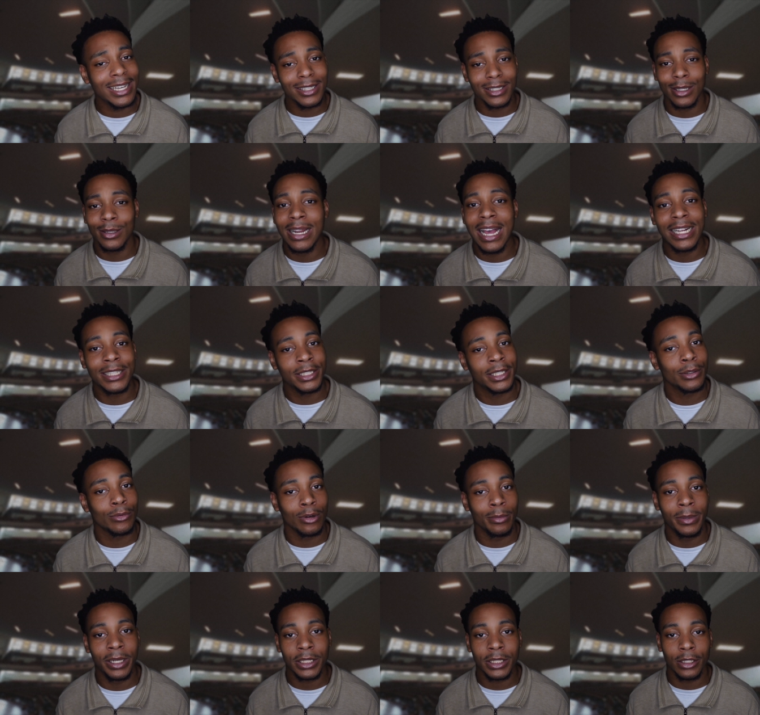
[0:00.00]
niggas are not general
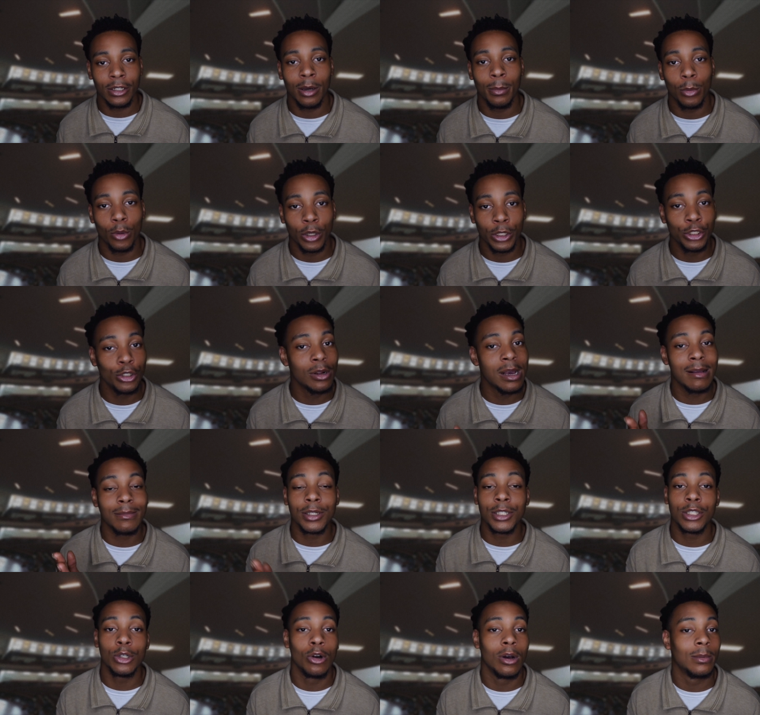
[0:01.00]
admission no more. You don't have to
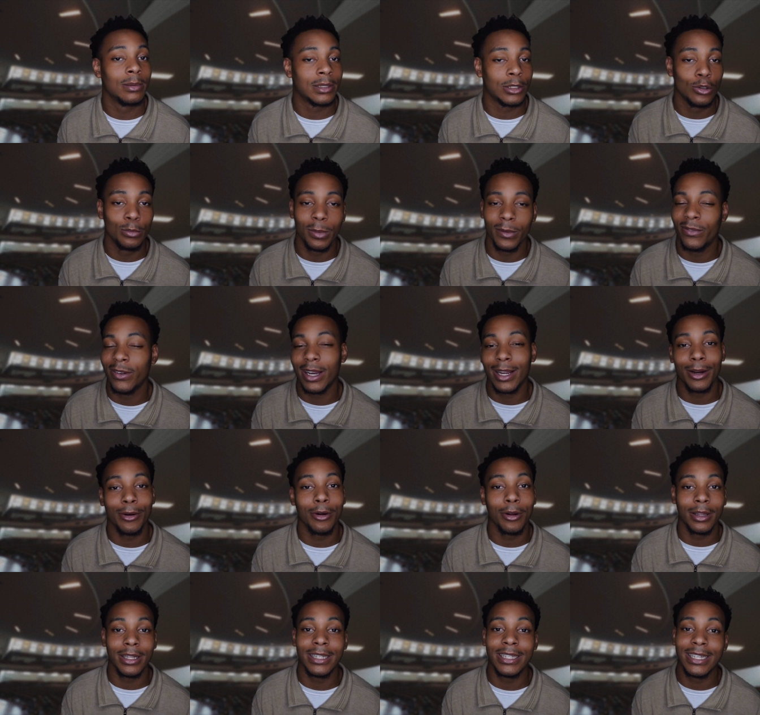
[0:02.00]
show up super fucking
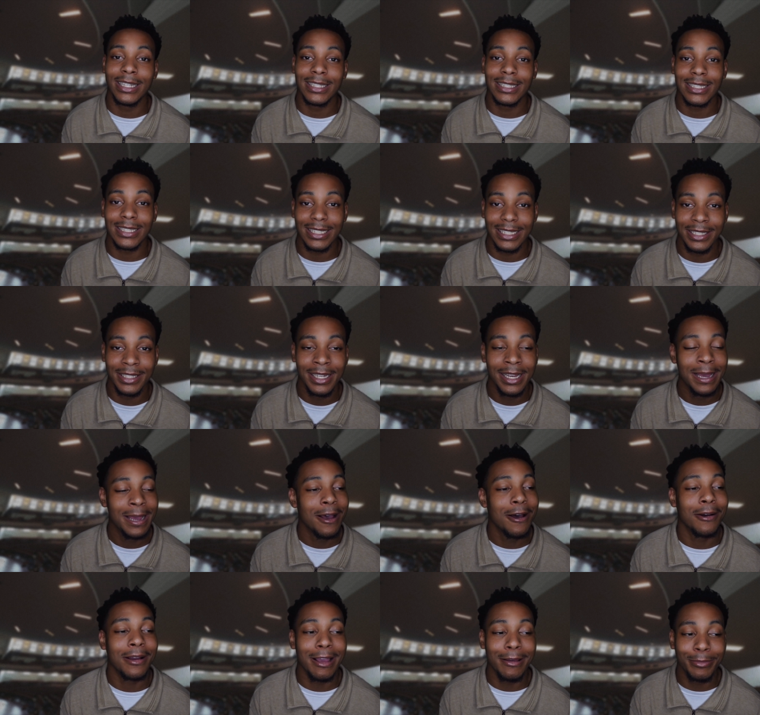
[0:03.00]
early to get a seat.
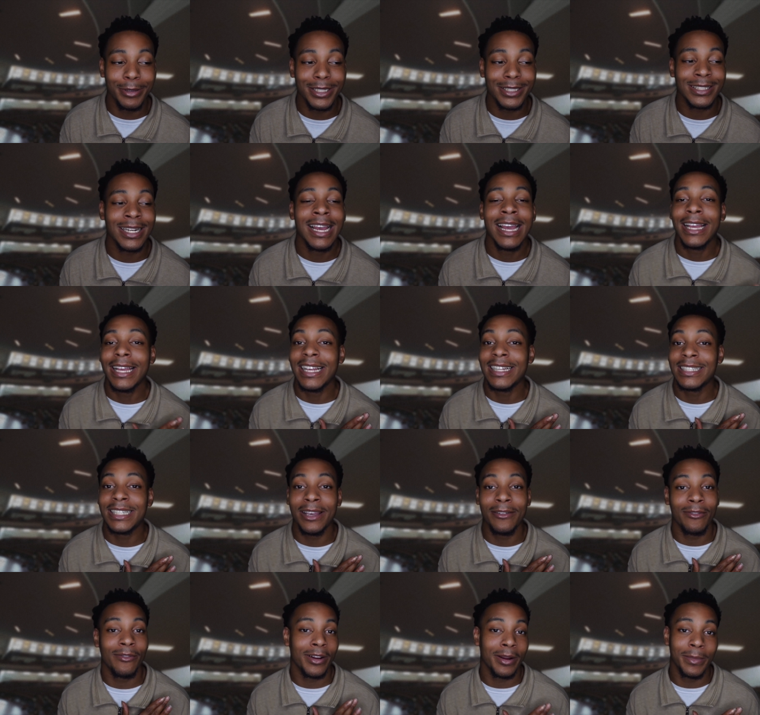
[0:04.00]
Okay, bitch, it's
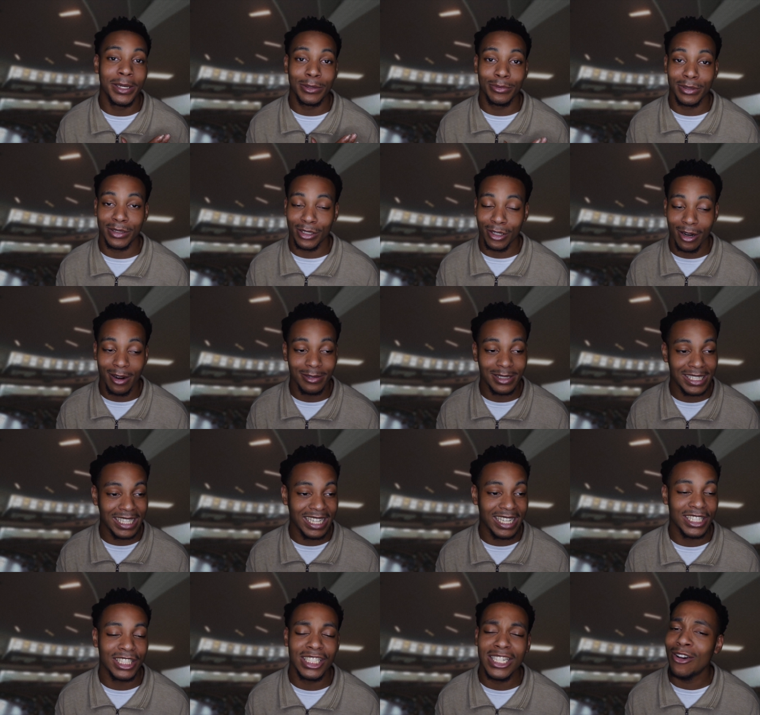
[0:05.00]
giving very much reserved
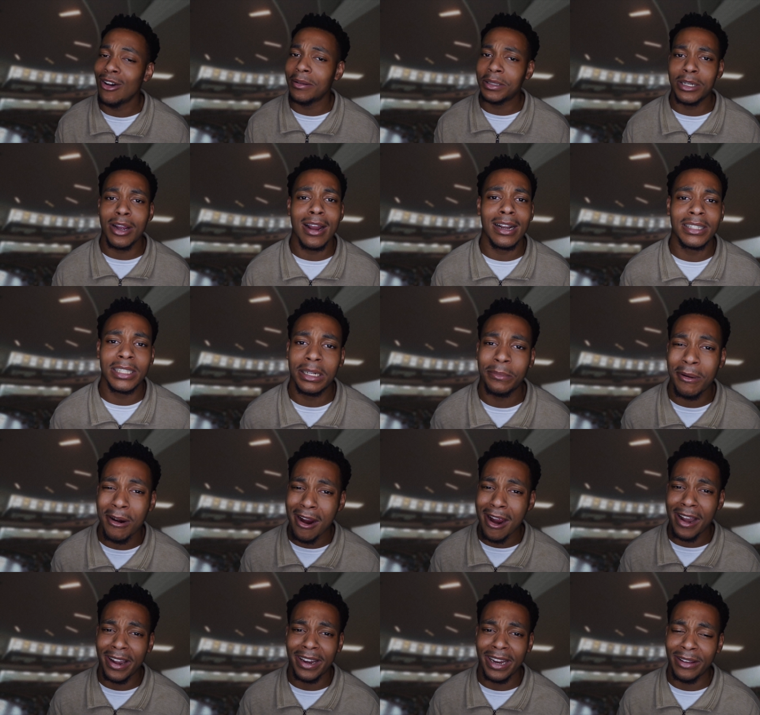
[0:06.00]
seat and show up tardy to the
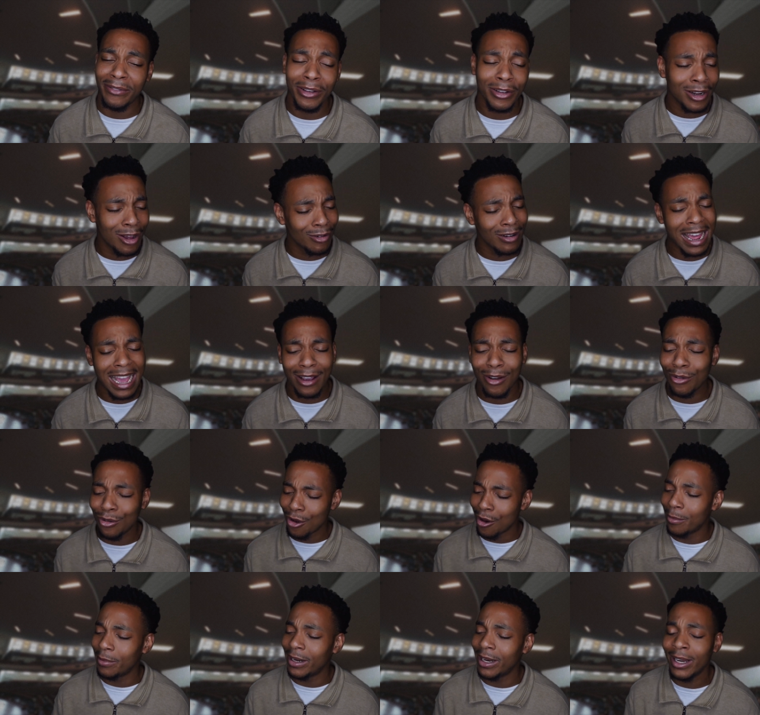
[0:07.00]
party. If you don't like
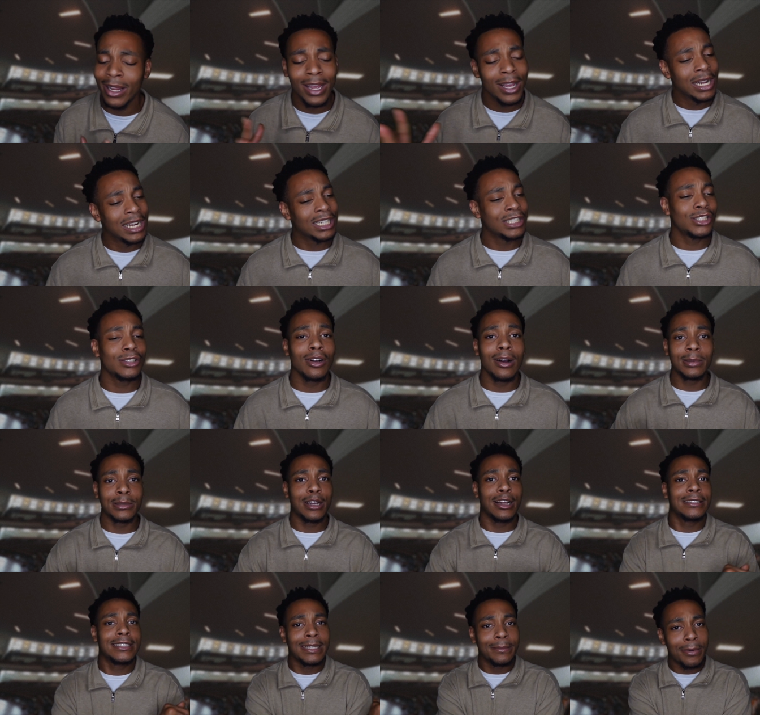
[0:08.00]
who opening, show up
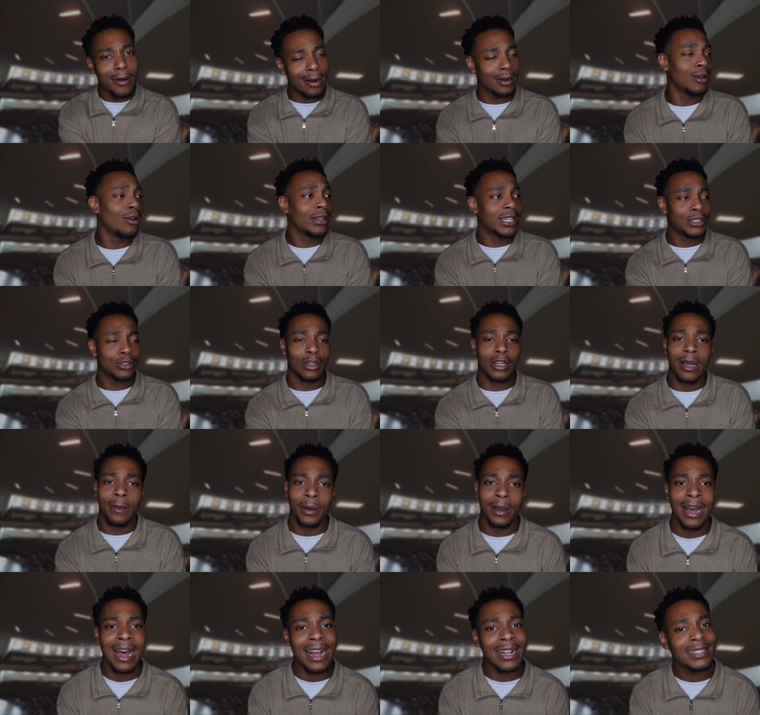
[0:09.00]
tardy to the party. Go get you a couple
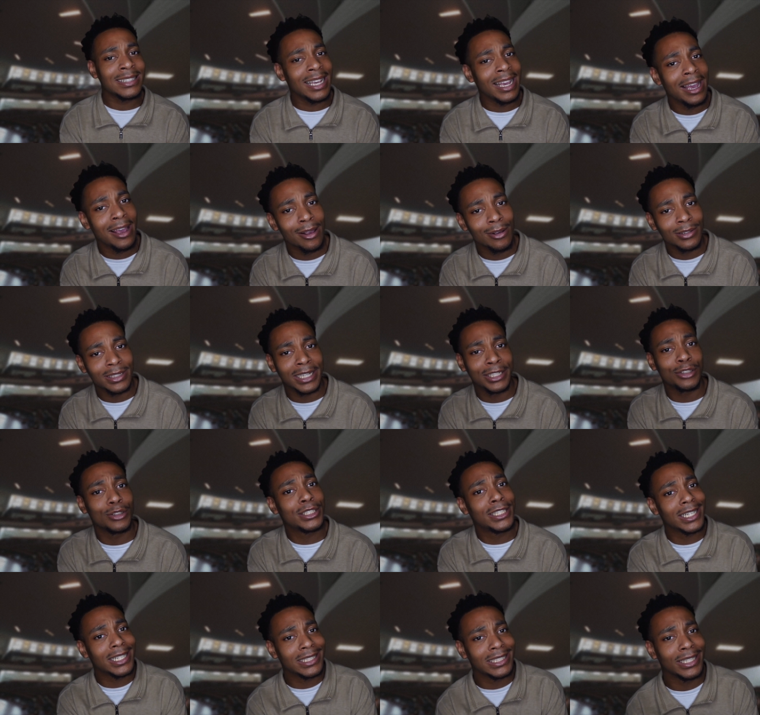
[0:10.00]
cocktails, get you a
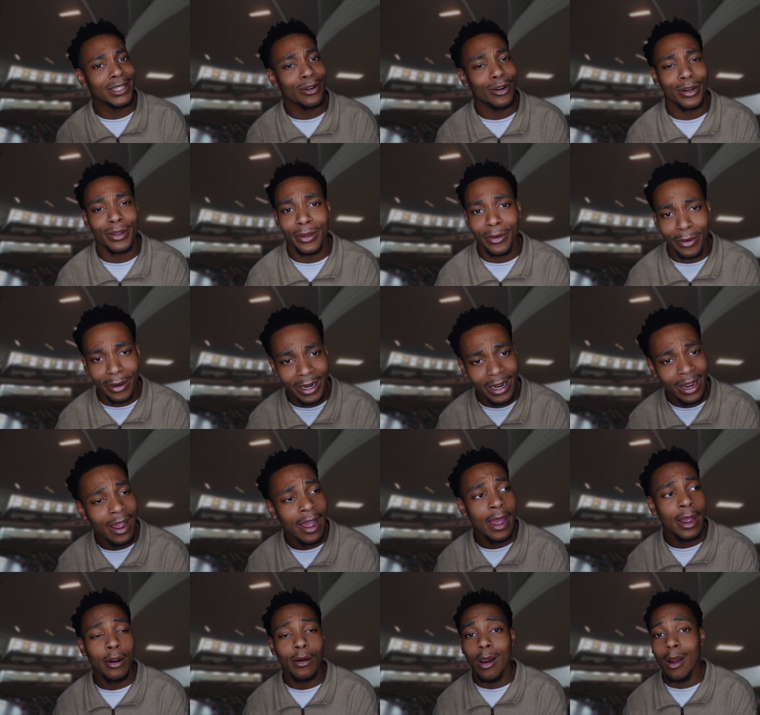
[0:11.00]
chicken tender or three.
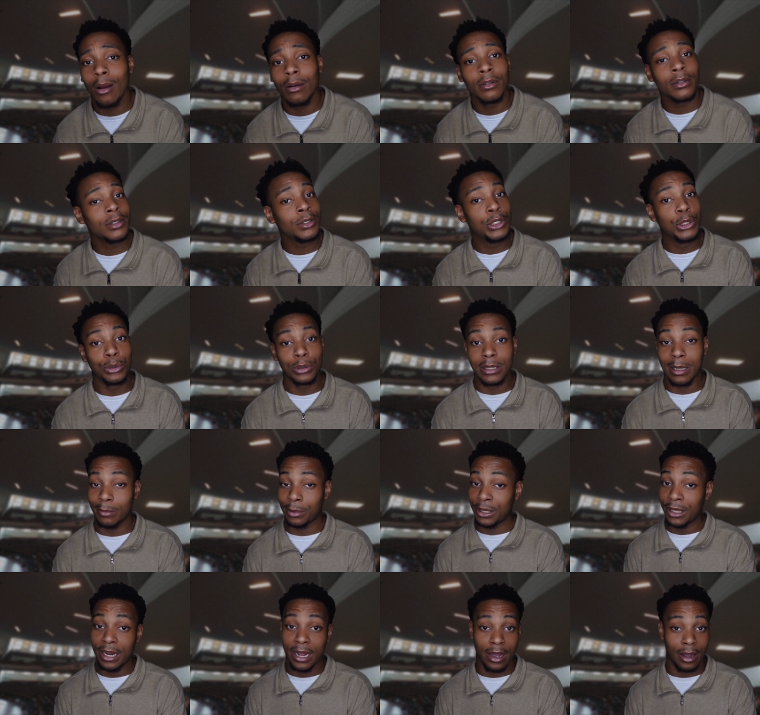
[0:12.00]
Girl, do
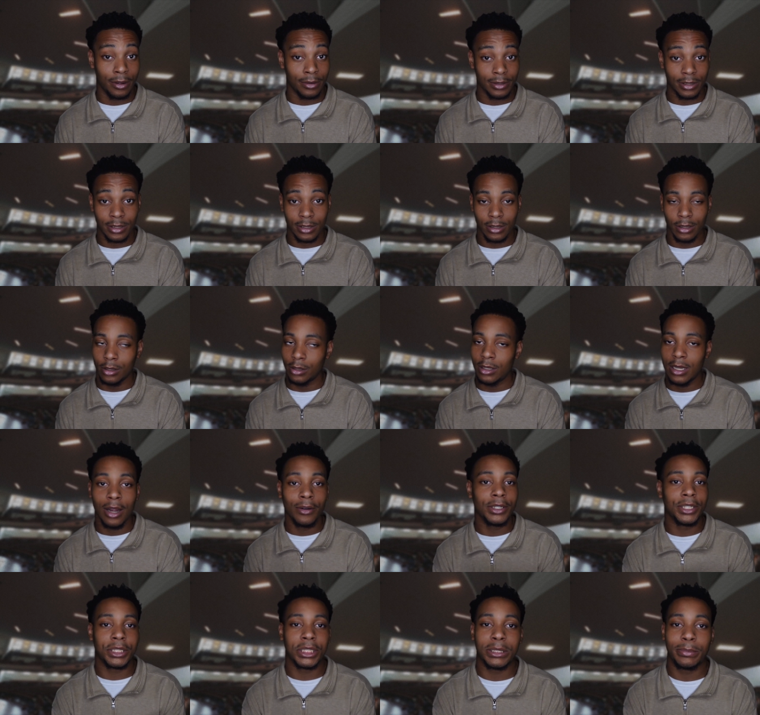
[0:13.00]
something else
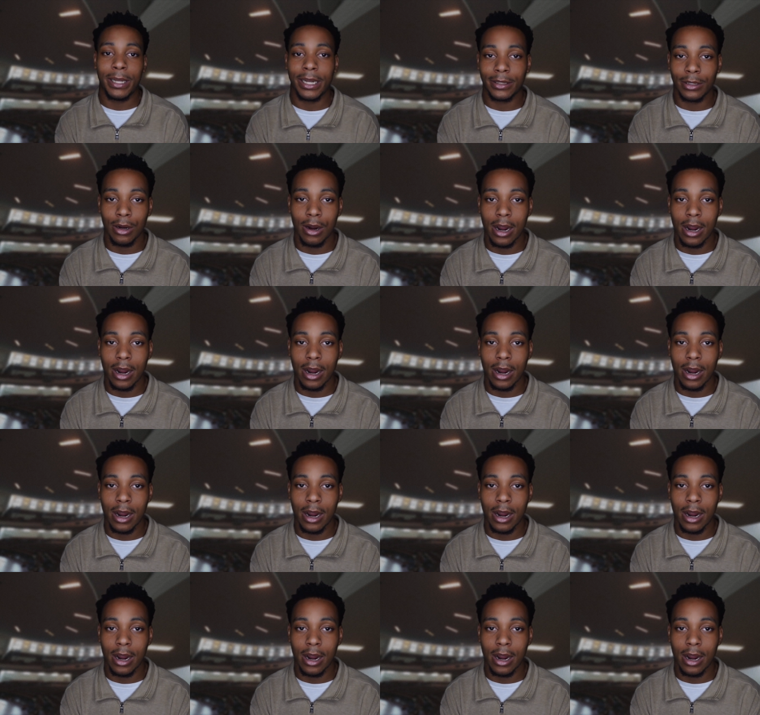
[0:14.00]
don't disrespect the